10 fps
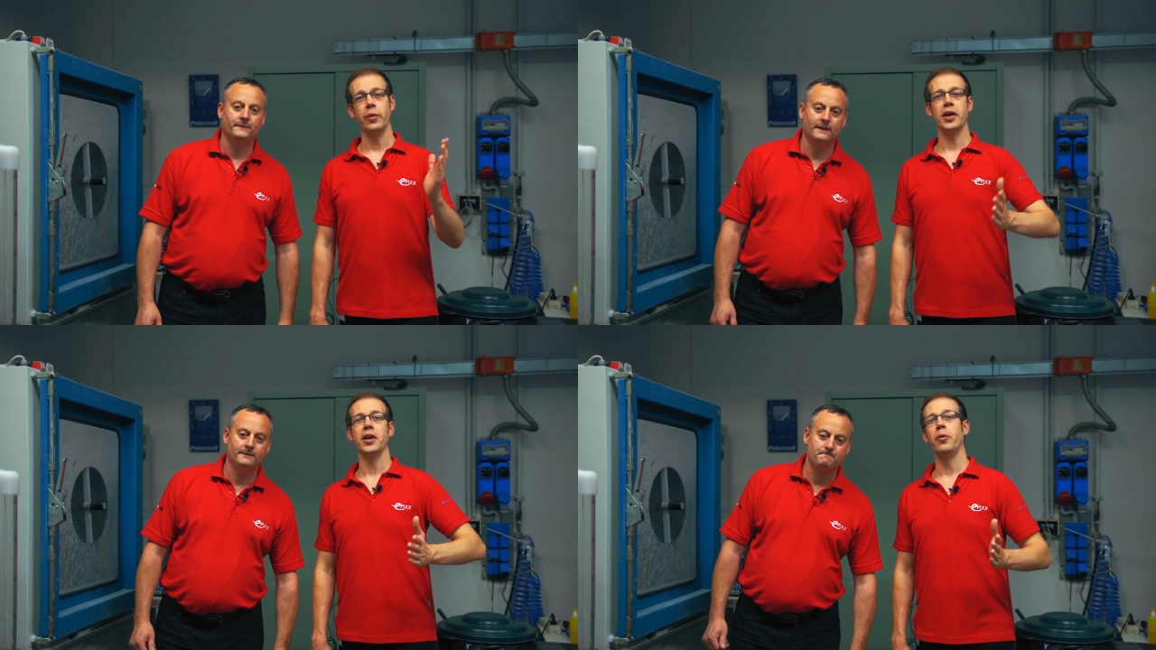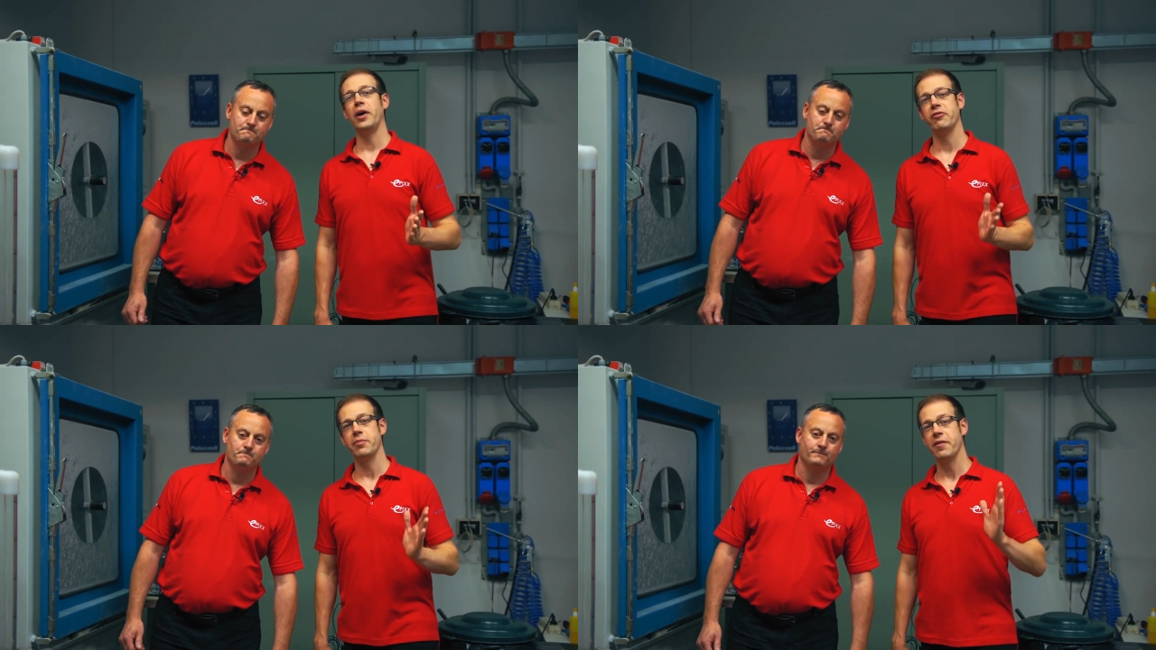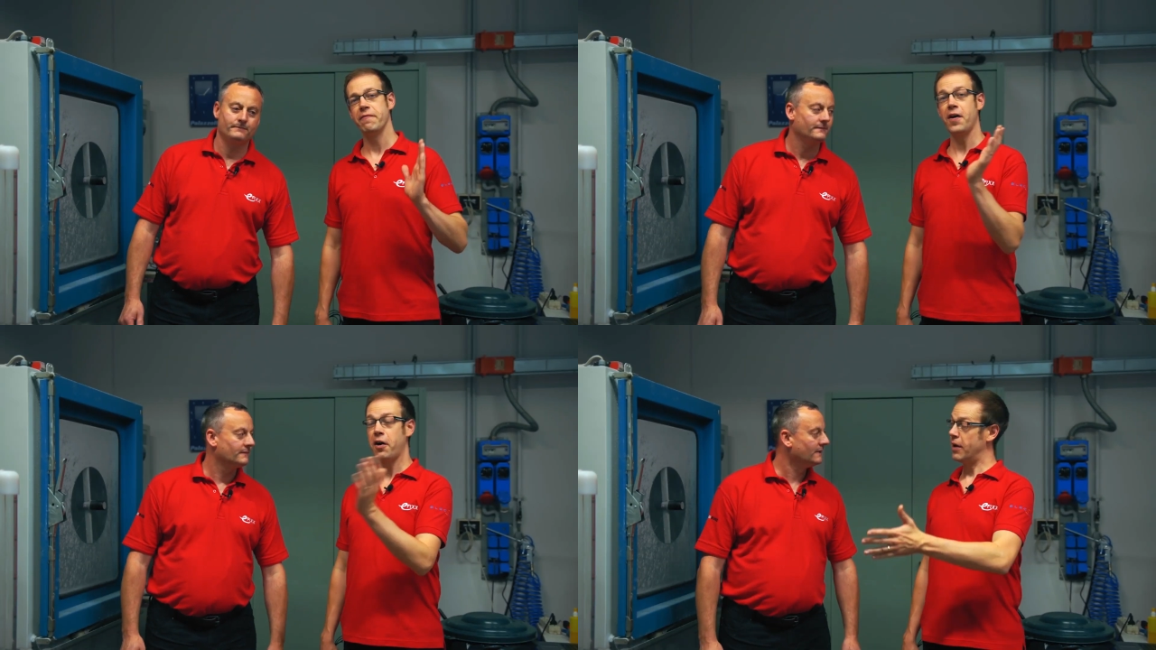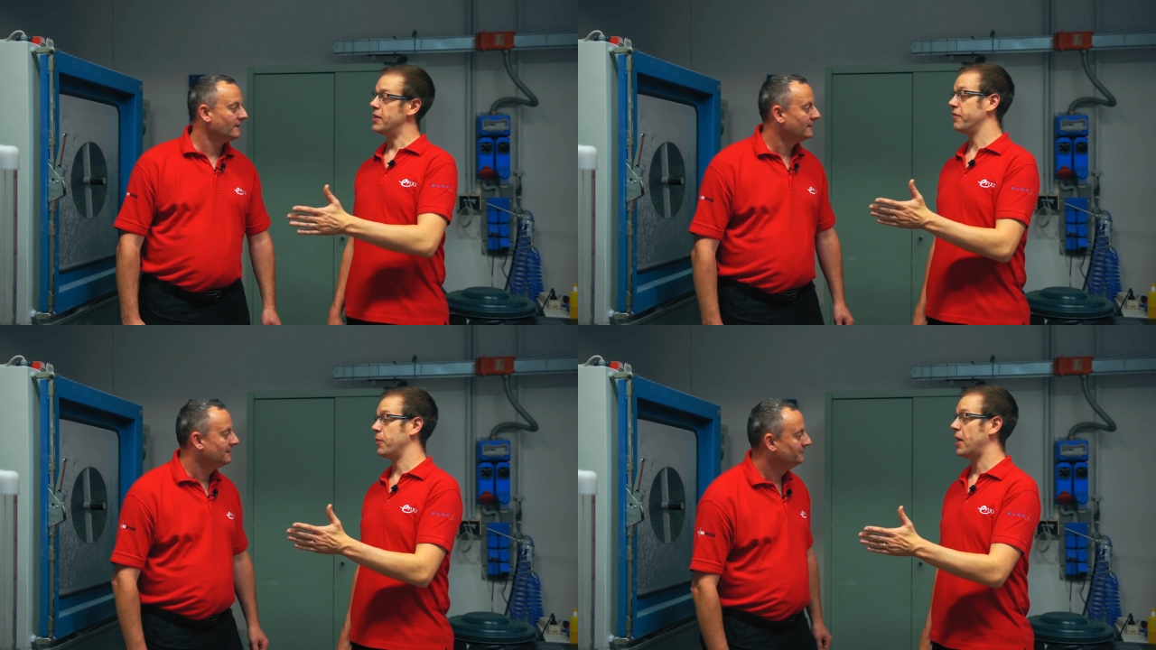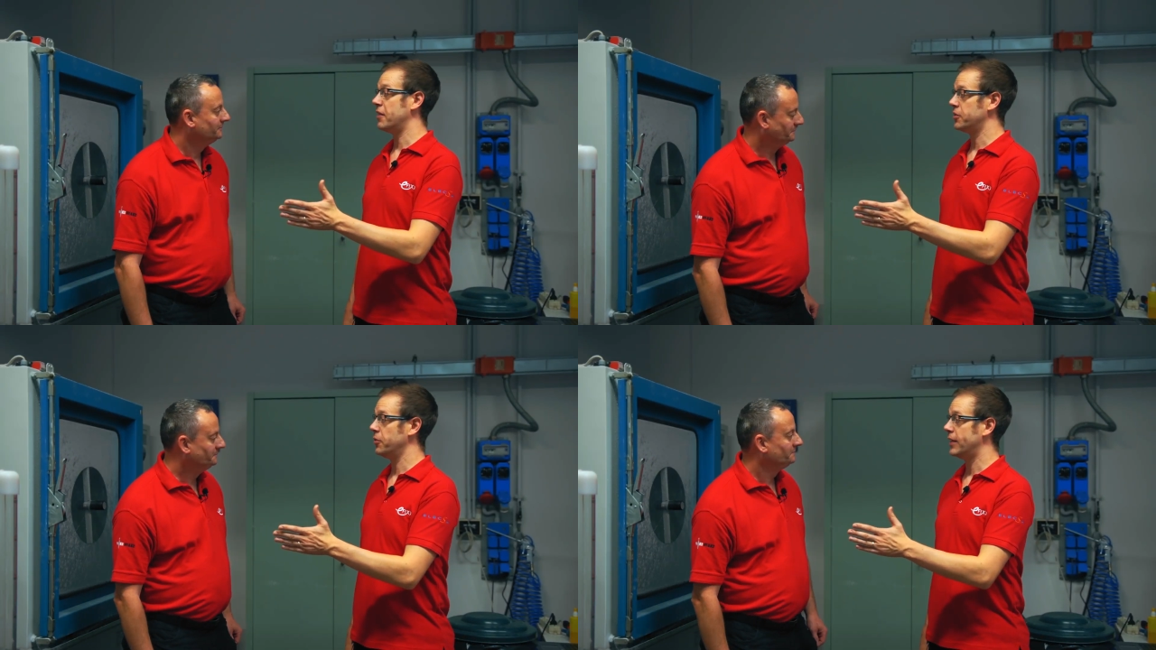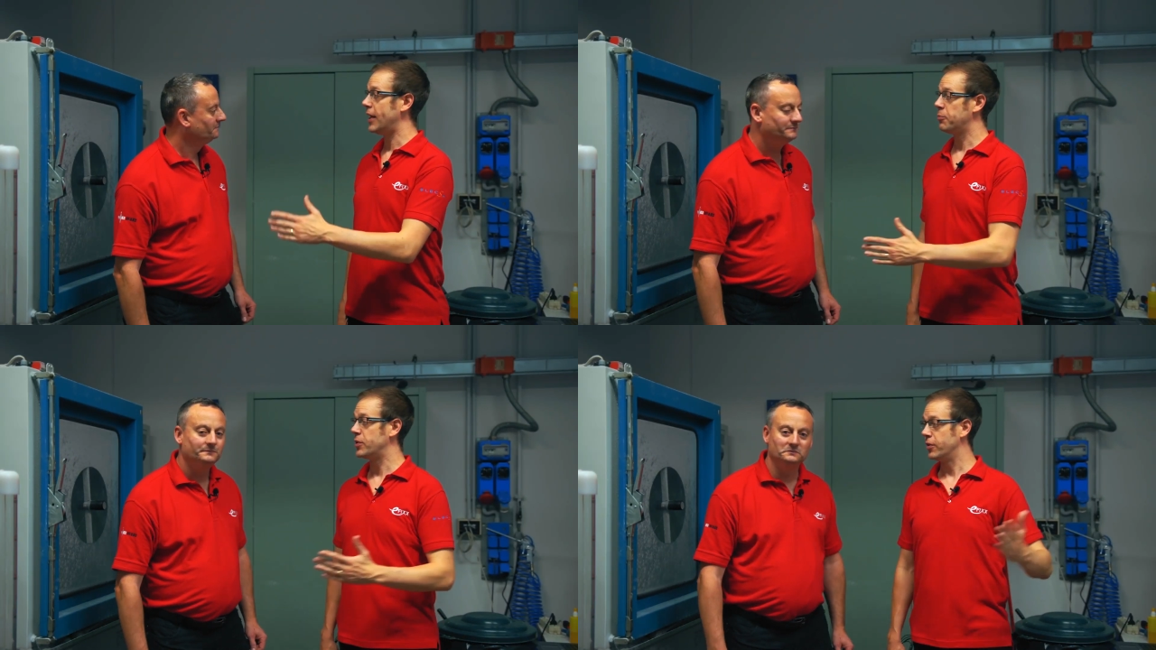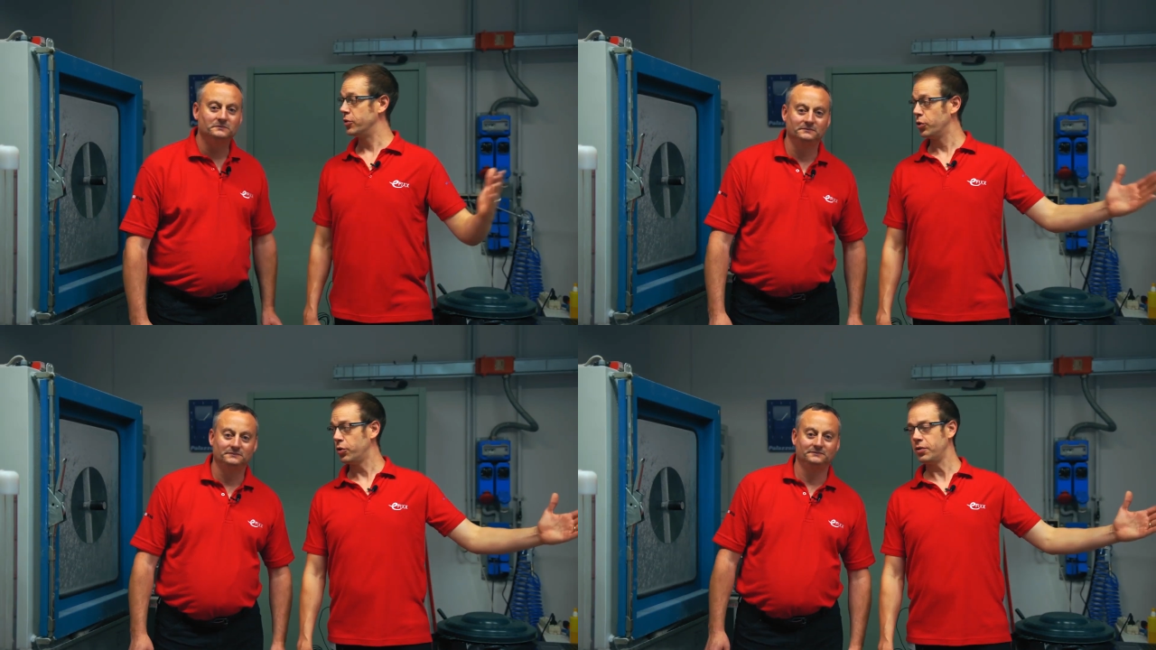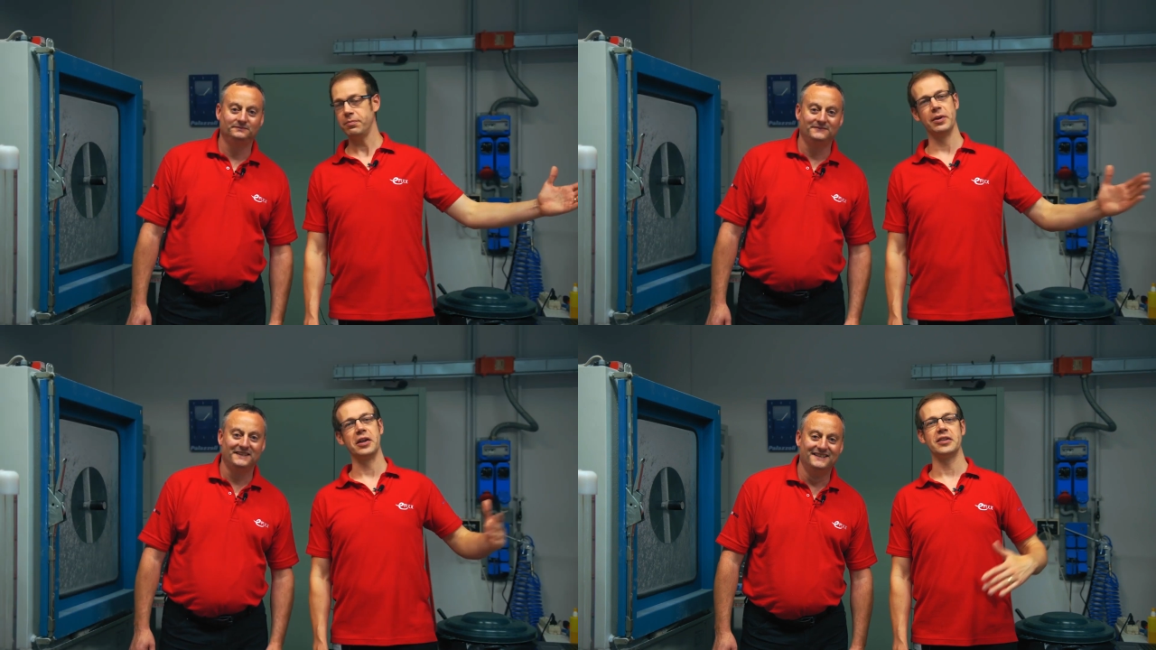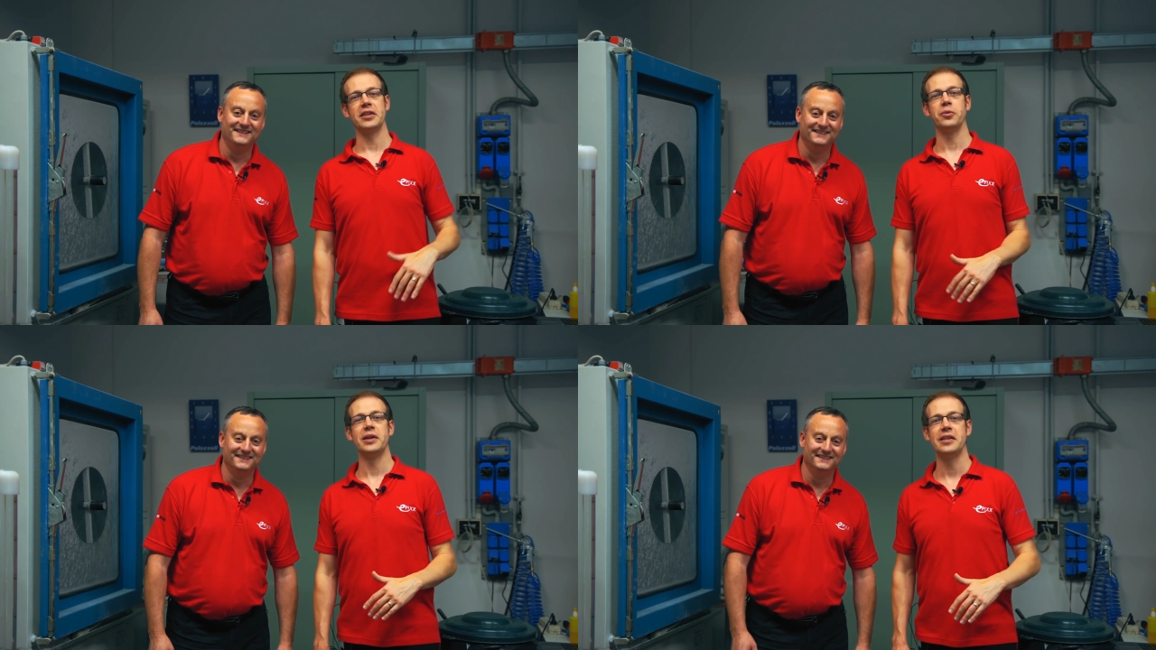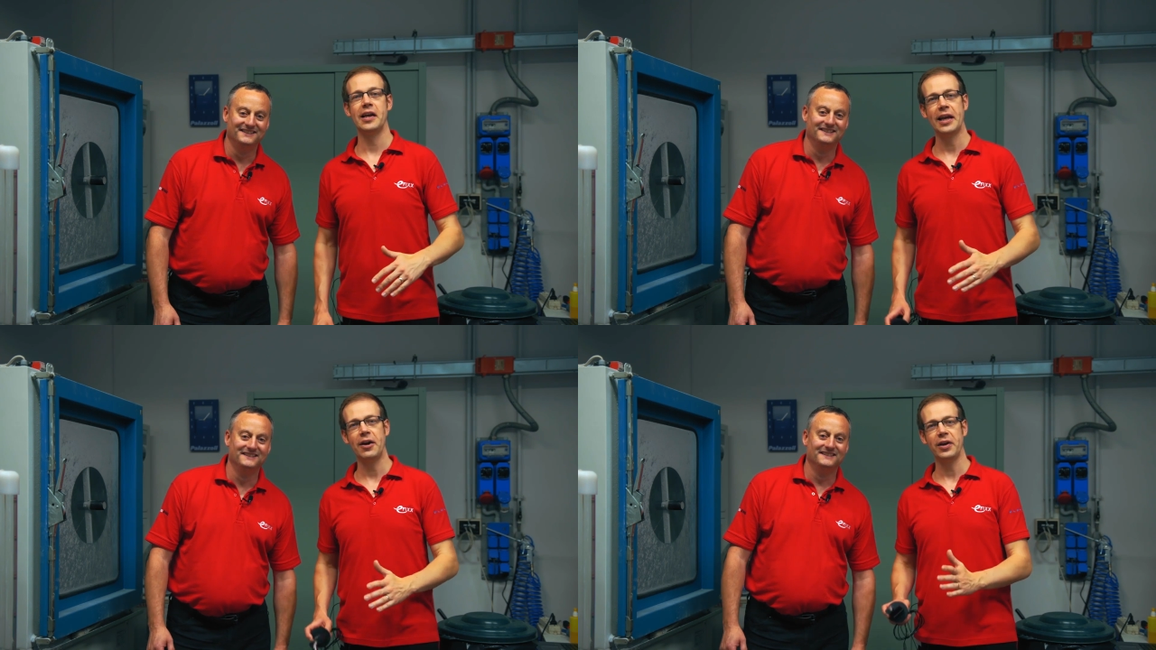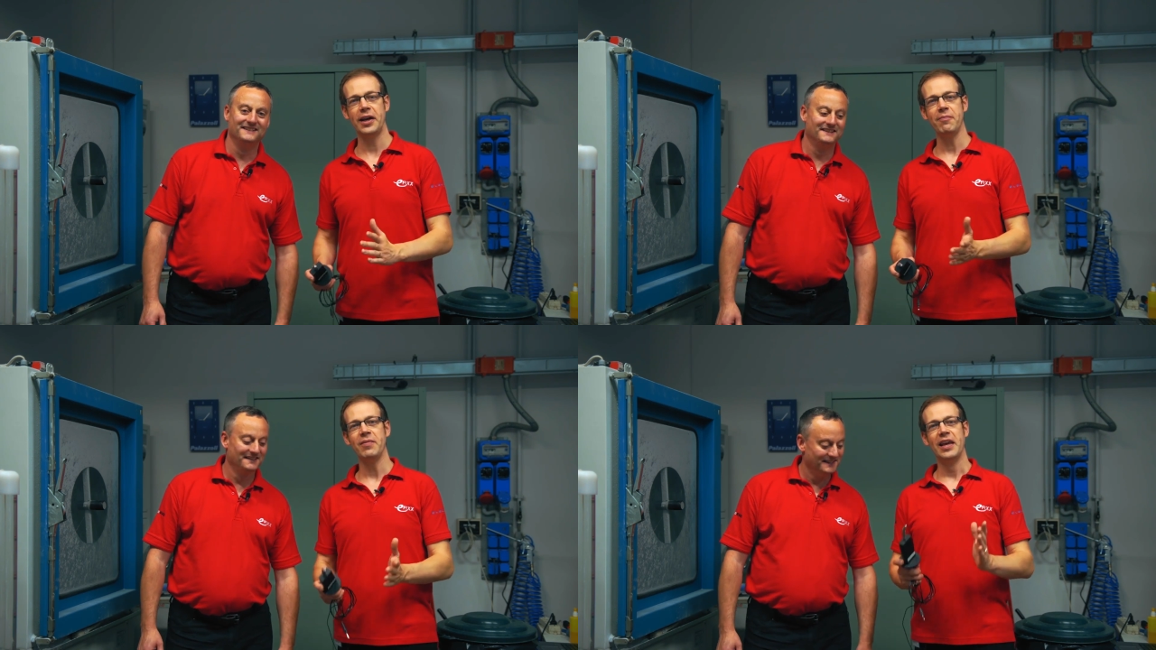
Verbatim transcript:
Speaker 1: we're working our way from the far end of the Palazzoli lab to the door, because that's the way it's laid out here.